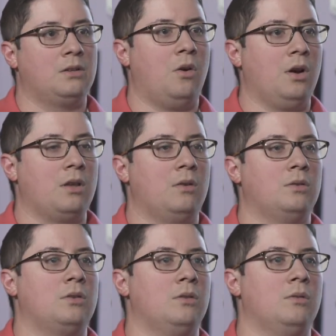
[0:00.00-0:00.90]
taught
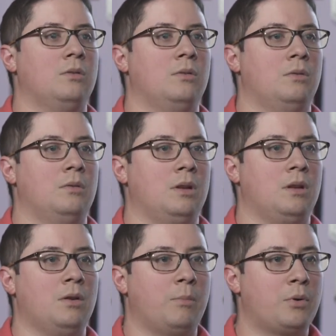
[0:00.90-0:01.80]
you to
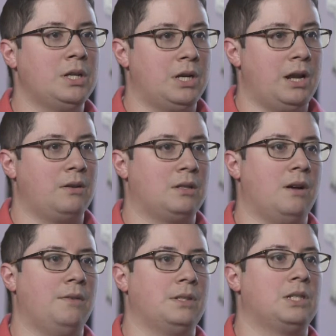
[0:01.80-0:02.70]
you know appreciate
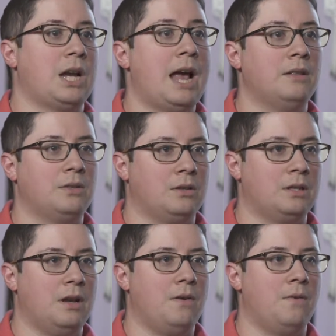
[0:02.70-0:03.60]
yourself, to challenge
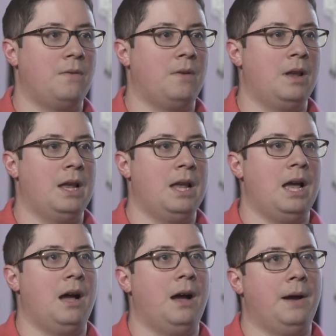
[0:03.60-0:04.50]
yourself.
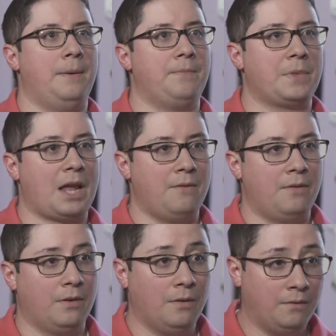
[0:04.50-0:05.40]
Um, I
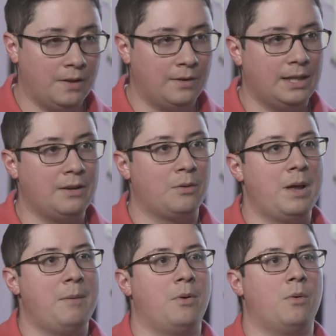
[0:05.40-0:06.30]
vividly
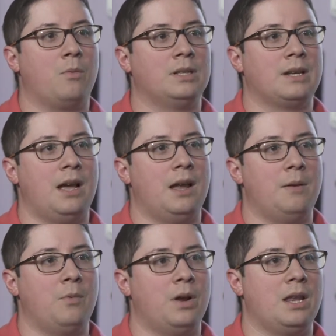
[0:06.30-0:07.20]
remember one
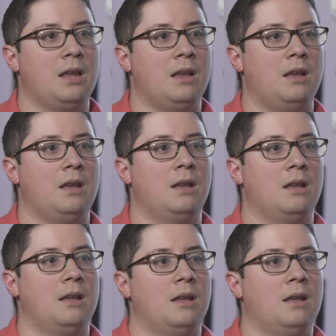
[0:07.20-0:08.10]
time when he
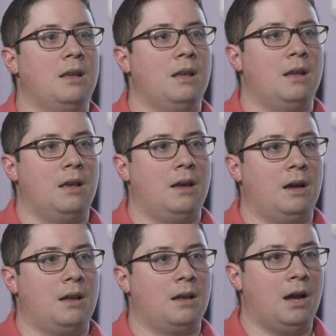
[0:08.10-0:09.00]

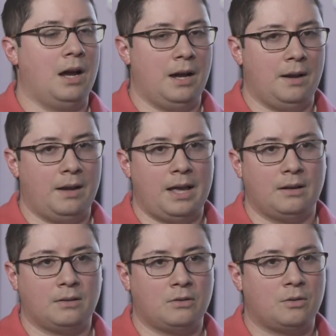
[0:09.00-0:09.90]
uh,
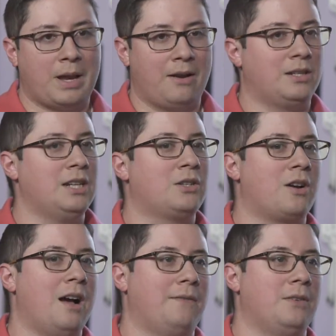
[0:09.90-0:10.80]
at a parent-teacher
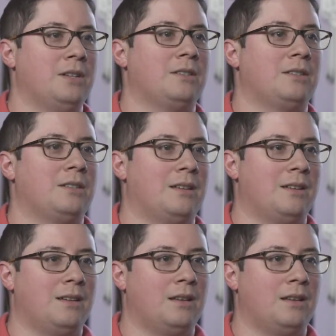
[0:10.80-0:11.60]
conference